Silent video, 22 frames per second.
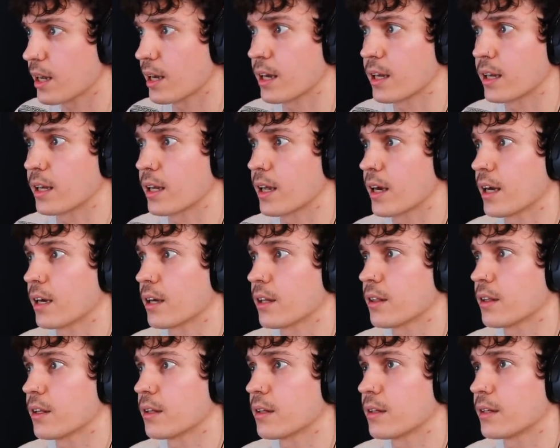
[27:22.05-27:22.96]
And like
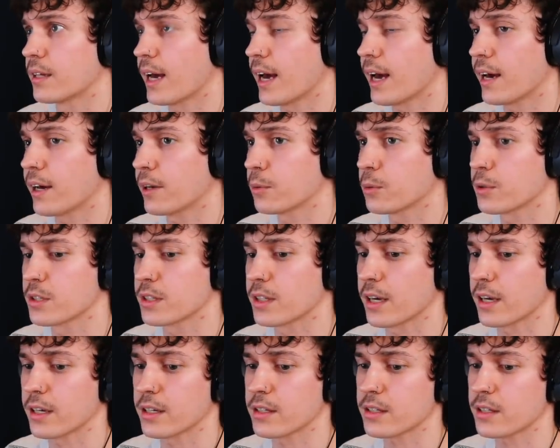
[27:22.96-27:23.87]
the dad was
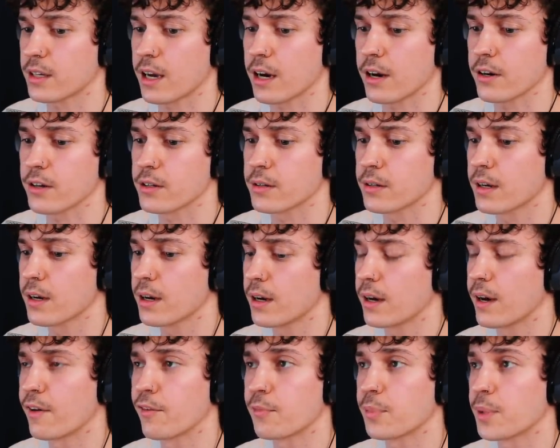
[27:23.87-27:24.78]
like scared
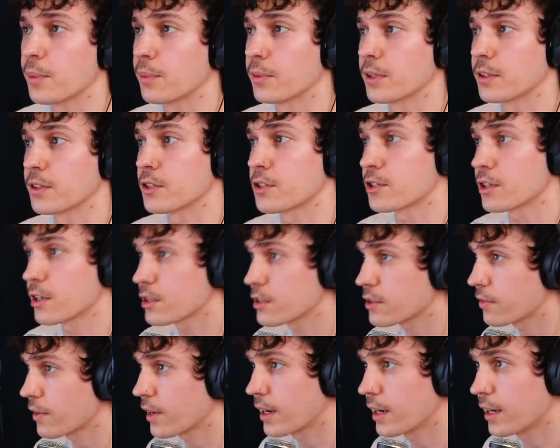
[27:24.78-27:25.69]
of people at the church
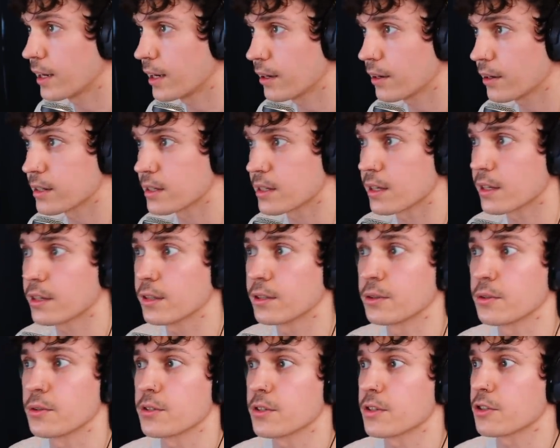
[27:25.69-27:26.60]
finding out because he'd
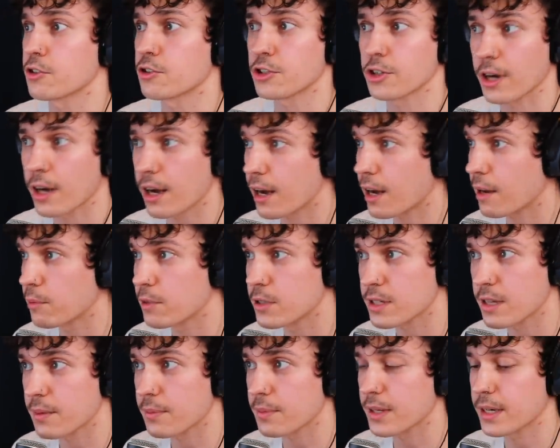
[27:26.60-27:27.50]
lose his job or
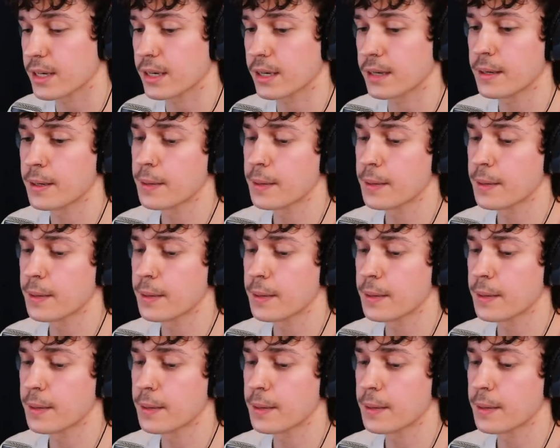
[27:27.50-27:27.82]
something